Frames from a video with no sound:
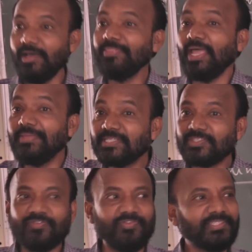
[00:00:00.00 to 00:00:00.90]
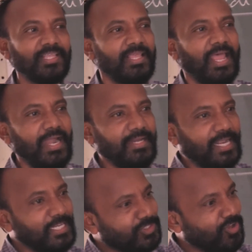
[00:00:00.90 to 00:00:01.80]
on any surface and
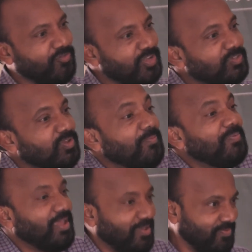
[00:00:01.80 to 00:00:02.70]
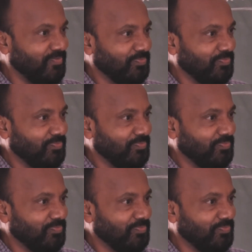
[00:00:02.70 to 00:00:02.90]
that surface will behave